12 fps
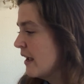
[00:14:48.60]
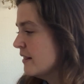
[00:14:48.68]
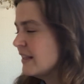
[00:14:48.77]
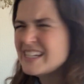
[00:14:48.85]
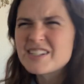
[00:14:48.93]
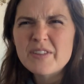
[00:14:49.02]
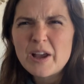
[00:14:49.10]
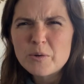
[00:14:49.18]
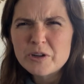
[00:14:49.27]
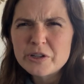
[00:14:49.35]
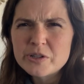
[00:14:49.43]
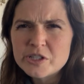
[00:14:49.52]
Lace
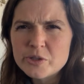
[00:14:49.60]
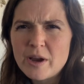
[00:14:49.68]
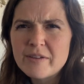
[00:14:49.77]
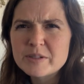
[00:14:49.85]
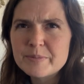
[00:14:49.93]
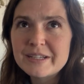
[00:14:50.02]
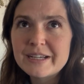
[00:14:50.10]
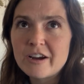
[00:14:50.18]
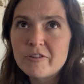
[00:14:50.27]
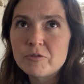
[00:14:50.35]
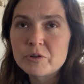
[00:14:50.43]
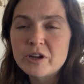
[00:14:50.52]
flower, you do have to be
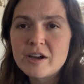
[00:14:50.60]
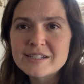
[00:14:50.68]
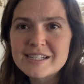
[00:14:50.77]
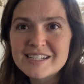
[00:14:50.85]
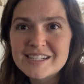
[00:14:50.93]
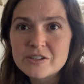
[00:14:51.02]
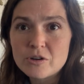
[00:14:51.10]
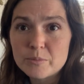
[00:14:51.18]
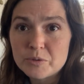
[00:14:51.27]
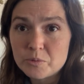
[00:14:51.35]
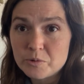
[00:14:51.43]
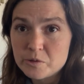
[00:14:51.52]
careful not to
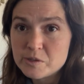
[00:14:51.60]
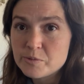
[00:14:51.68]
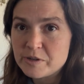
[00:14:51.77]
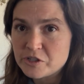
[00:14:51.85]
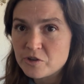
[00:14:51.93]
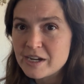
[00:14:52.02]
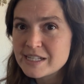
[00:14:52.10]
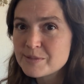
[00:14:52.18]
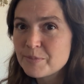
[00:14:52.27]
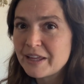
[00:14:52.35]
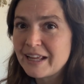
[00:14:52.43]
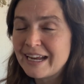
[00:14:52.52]
disturb the roots when
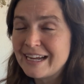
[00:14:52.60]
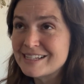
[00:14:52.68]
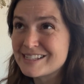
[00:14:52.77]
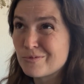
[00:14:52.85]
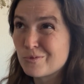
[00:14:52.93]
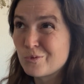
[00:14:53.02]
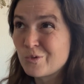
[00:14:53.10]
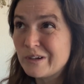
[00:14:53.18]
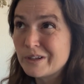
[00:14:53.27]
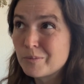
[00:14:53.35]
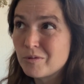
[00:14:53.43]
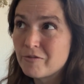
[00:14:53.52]
transplanting because it
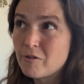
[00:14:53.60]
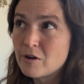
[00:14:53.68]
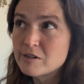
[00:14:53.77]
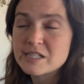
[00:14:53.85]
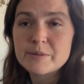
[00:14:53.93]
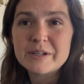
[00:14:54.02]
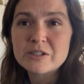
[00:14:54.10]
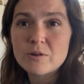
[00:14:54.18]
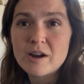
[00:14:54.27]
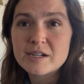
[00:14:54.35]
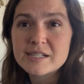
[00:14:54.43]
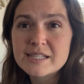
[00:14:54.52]
really prefers to be
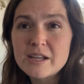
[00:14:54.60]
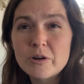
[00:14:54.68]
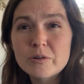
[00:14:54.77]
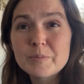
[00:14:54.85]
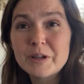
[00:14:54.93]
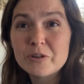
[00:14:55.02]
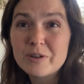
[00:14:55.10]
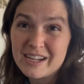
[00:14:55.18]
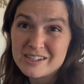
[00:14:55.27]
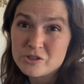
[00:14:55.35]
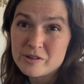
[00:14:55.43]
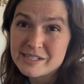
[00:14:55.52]
direct sown, but you
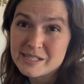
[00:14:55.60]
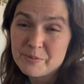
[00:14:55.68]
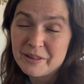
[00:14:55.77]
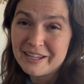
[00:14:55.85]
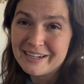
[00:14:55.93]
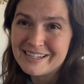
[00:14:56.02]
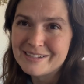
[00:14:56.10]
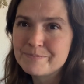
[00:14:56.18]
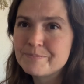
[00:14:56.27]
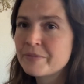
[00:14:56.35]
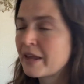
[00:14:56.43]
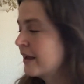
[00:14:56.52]
can transplant it.
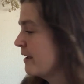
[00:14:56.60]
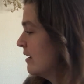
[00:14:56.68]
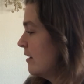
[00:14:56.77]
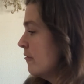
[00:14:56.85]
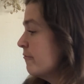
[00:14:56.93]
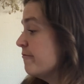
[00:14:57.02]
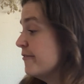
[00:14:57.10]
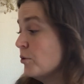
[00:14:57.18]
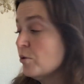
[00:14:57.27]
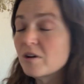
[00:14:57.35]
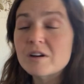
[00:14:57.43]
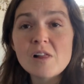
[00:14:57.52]

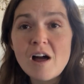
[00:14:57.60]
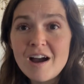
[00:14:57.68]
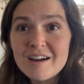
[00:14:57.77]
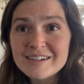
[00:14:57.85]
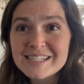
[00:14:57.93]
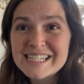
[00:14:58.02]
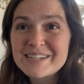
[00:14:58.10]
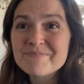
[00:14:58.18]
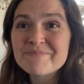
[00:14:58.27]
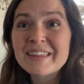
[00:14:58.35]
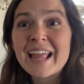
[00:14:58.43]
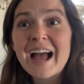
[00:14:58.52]
4 o'clocks,
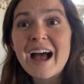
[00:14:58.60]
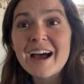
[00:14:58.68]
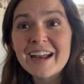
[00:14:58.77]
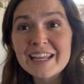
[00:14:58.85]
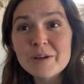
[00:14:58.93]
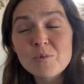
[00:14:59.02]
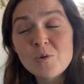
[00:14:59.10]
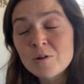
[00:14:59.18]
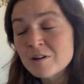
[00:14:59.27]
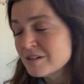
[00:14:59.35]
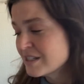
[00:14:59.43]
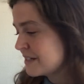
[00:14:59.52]

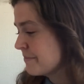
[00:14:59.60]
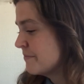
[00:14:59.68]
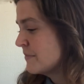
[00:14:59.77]
honeywort,